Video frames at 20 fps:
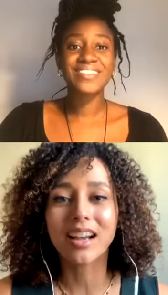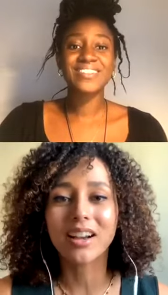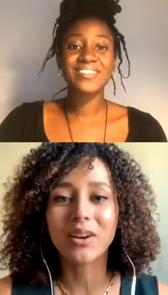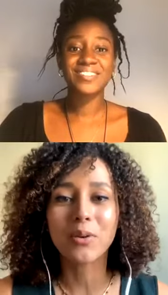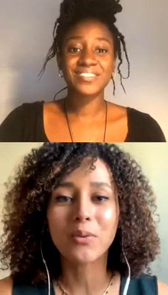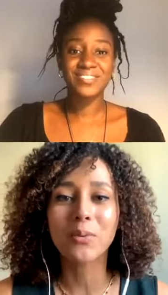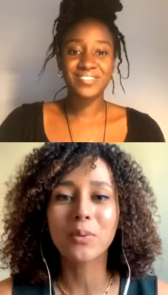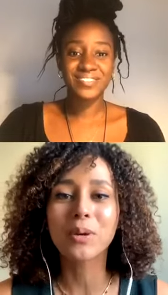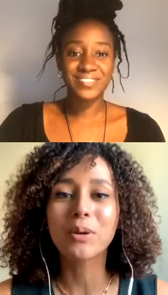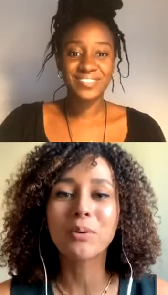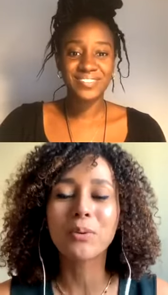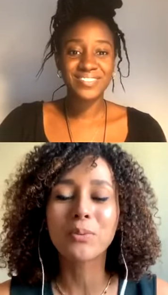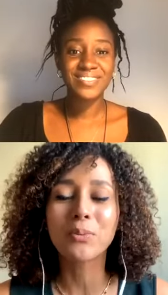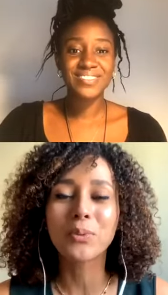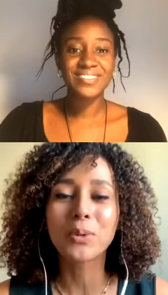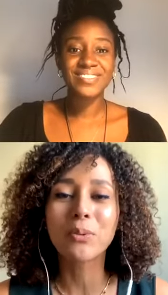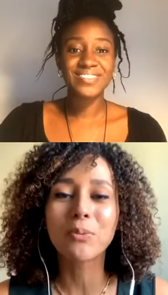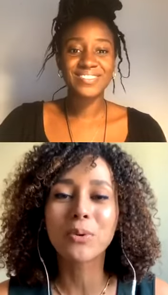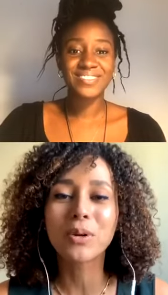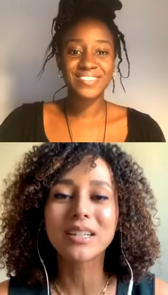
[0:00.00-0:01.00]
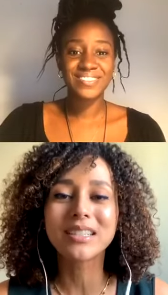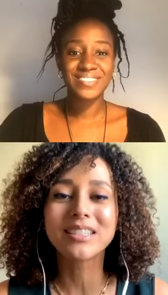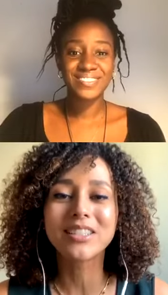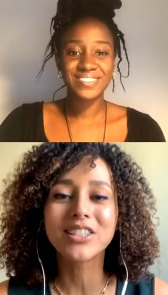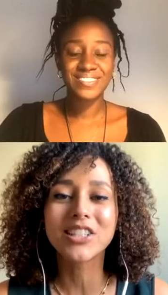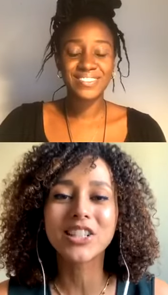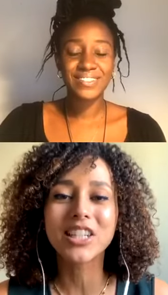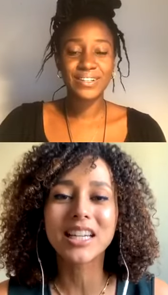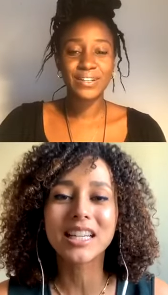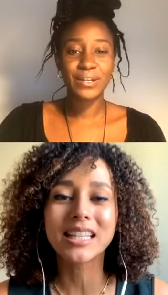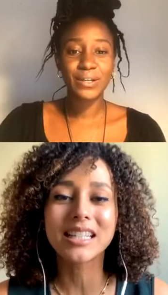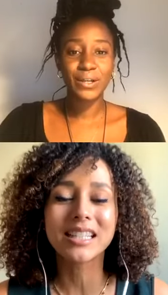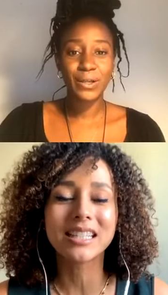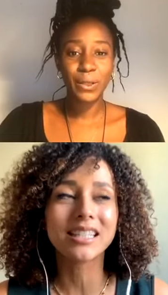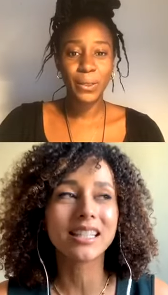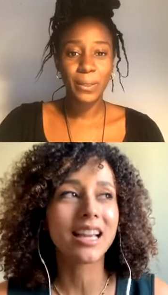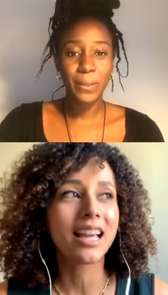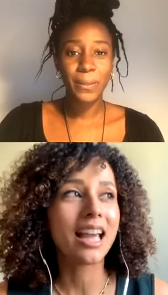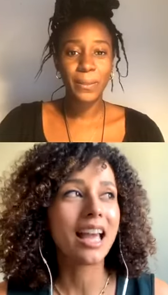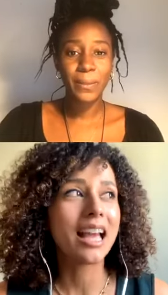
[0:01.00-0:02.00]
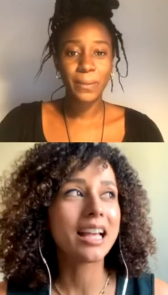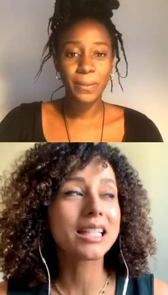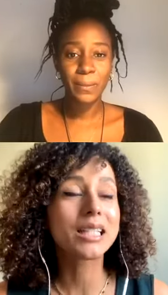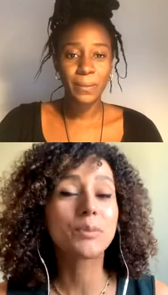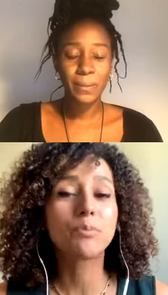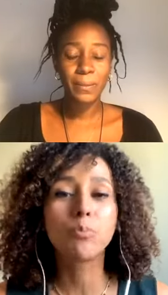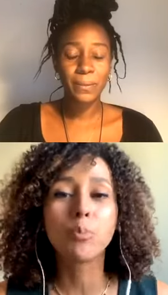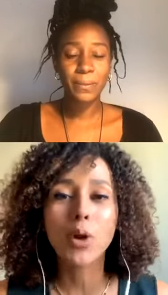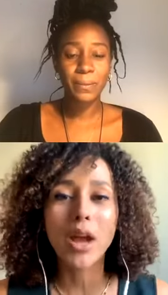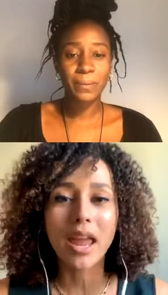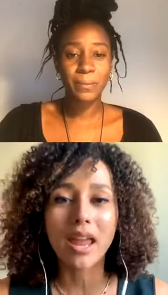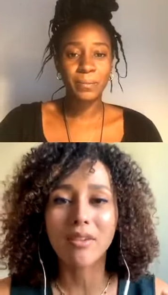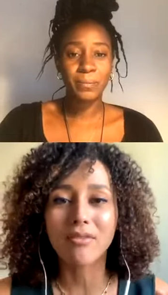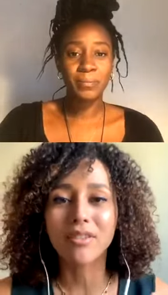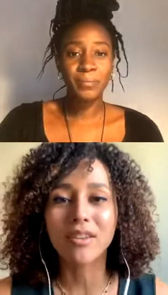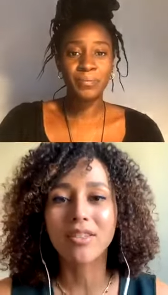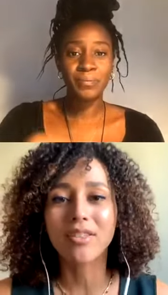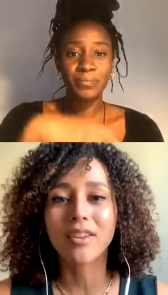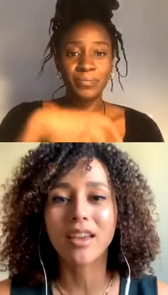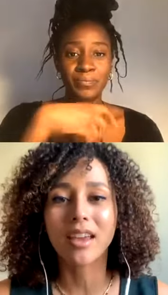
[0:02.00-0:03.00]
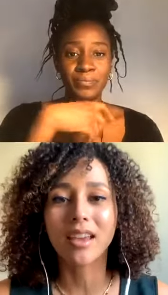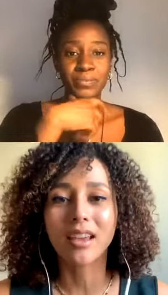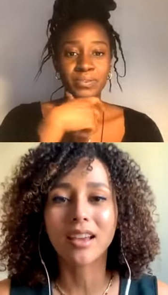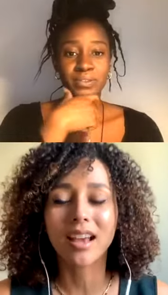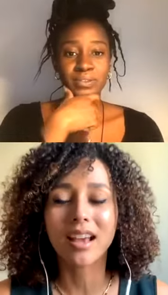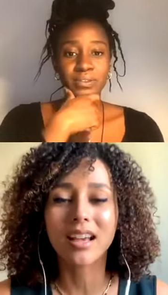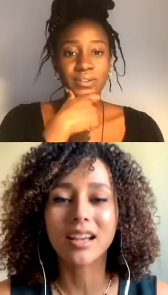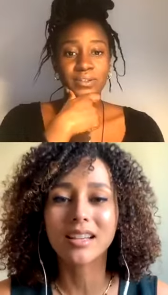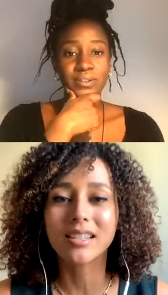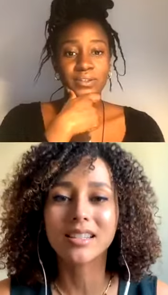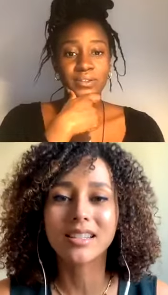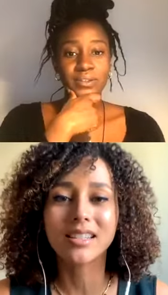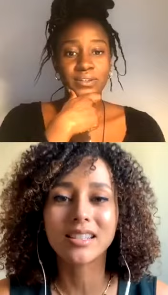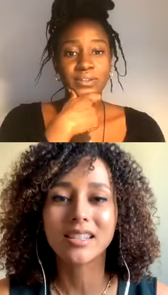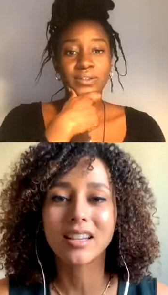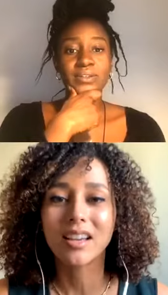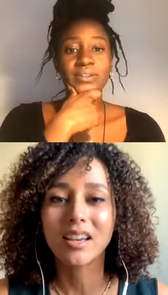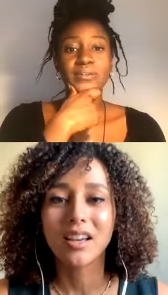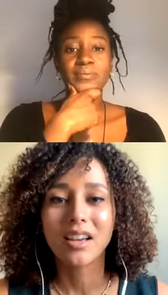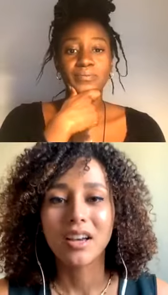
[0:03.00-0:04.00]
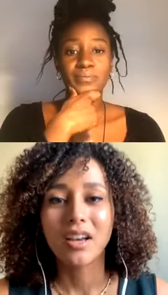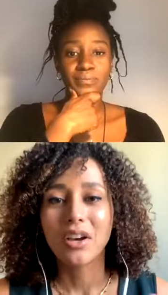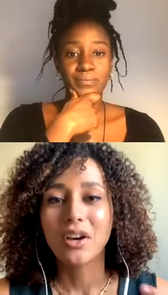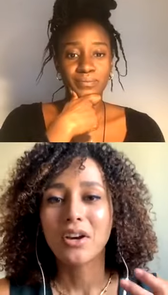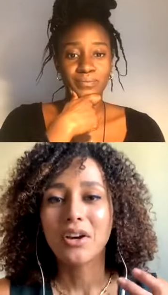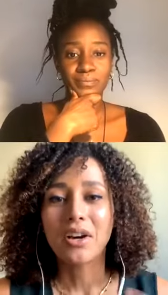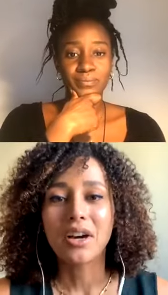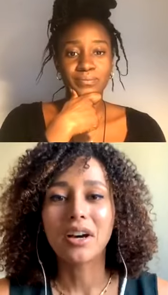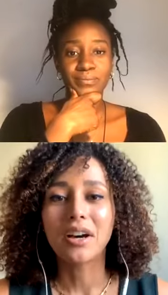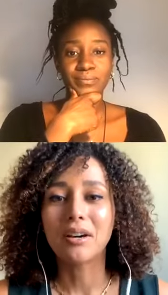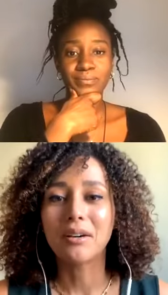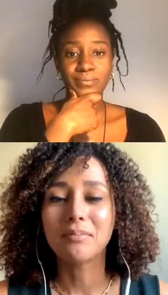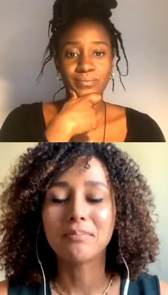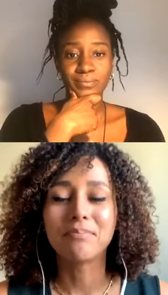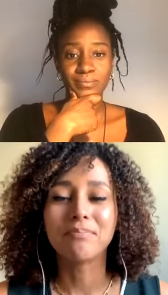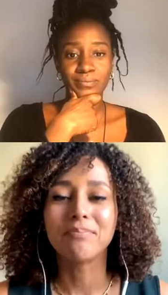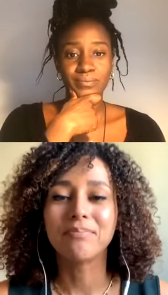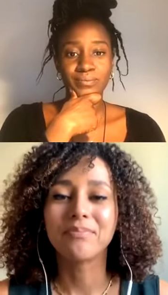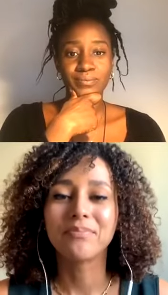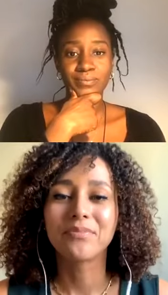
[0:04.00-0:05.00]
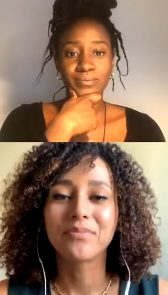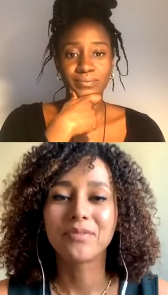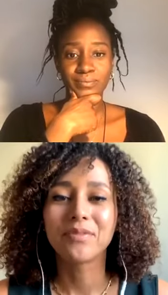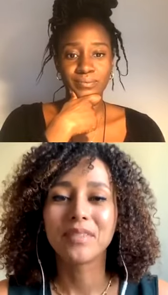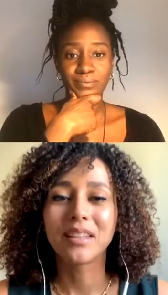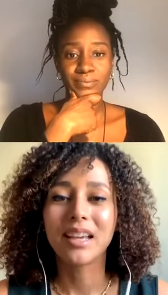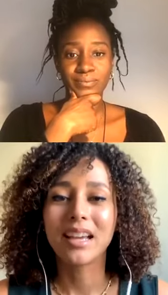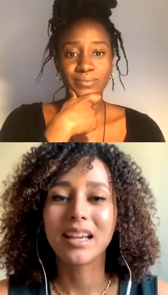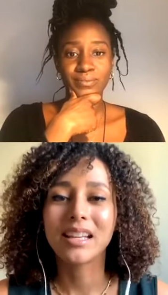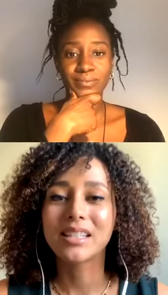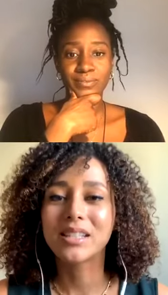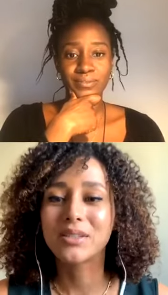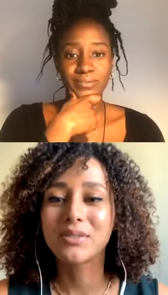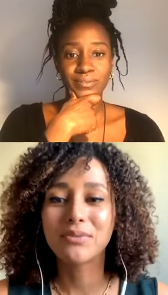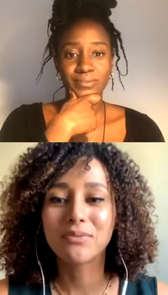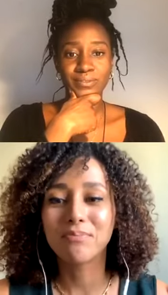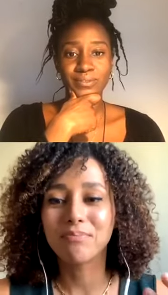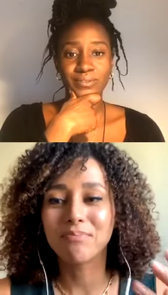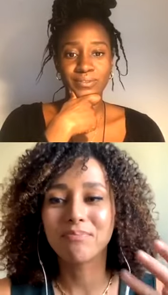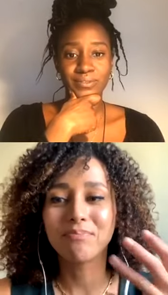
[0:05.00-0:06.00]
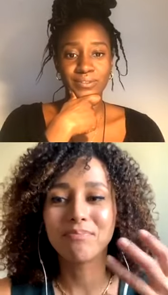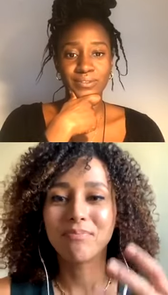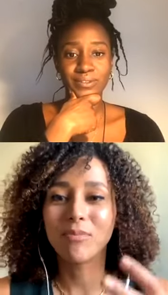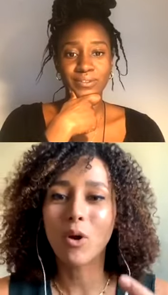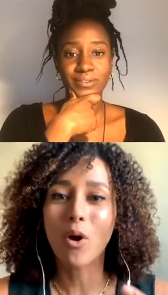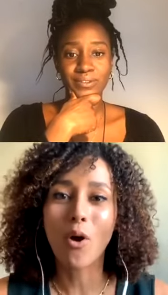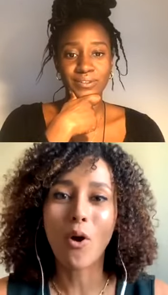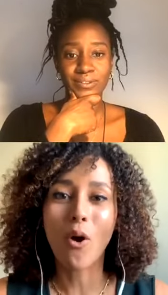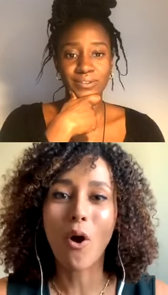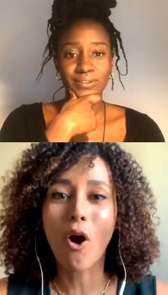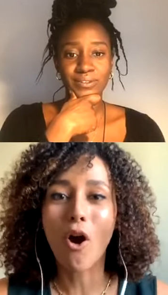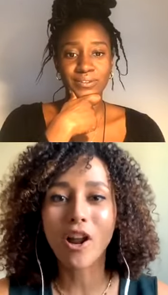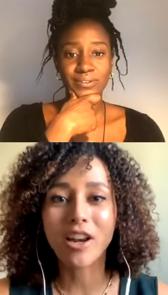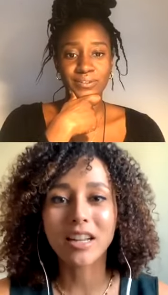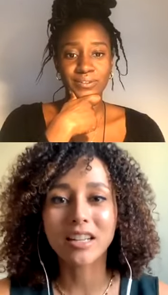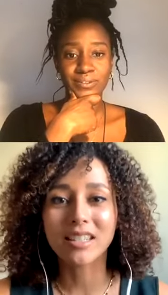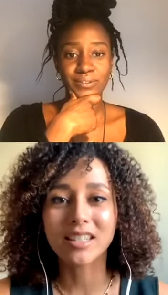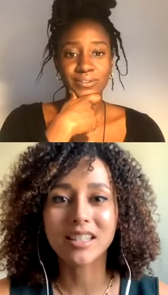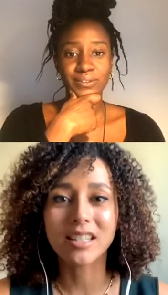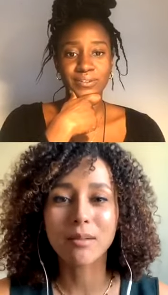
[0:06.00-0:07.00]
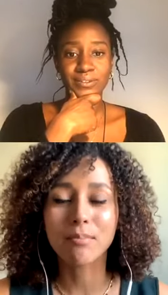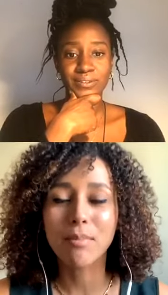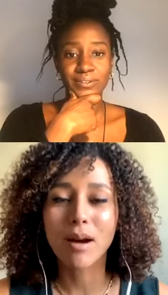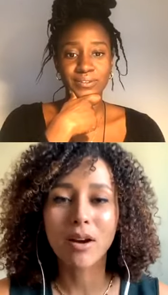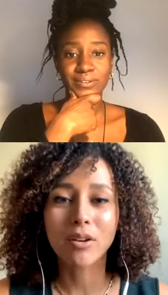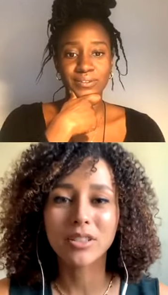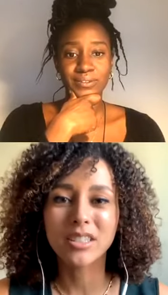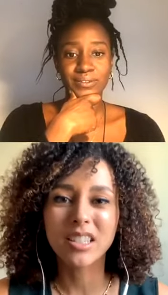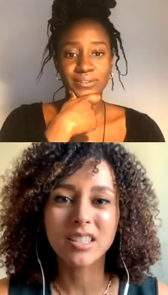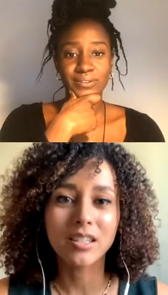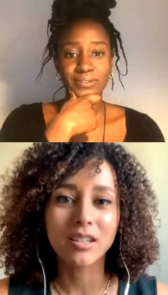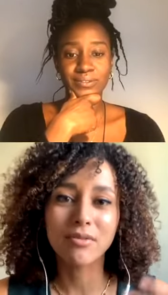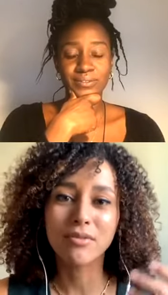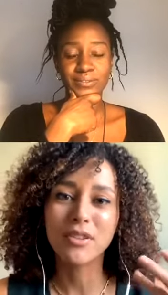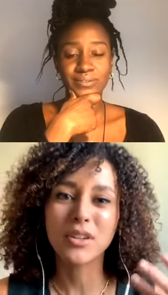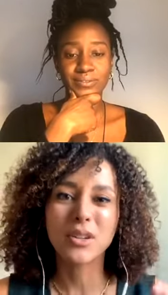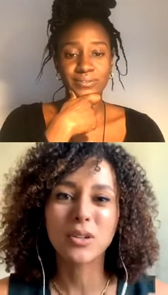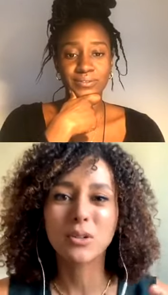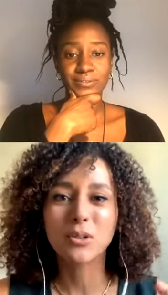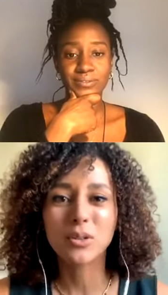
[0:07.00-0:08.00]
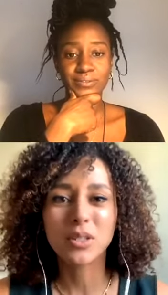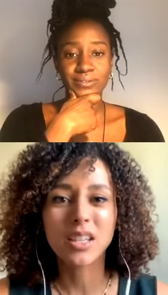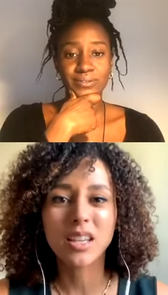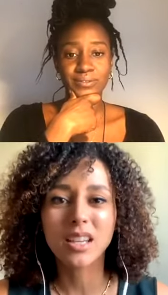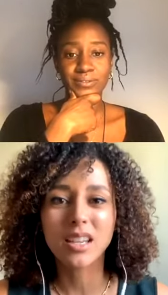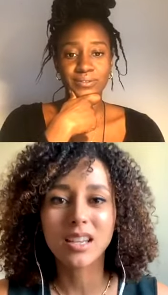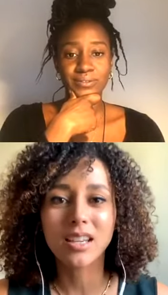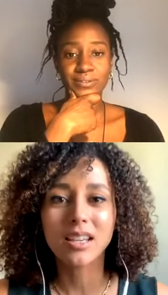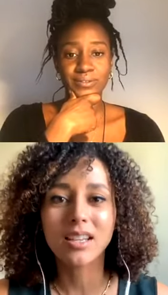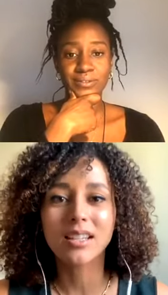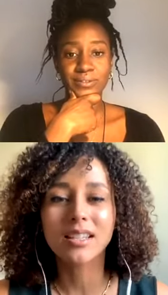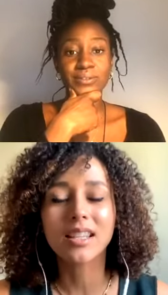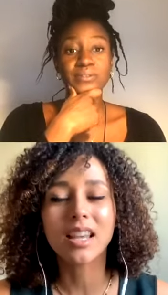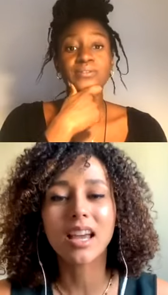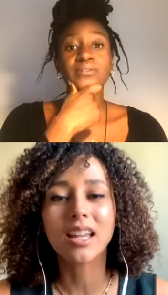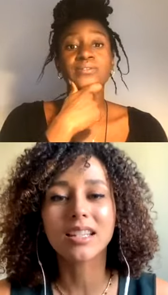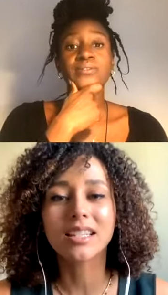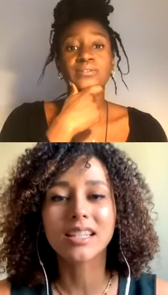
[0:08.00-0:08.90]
Speaker 1: we we weren't just as brave, I think, as um, as honest about the difficulties and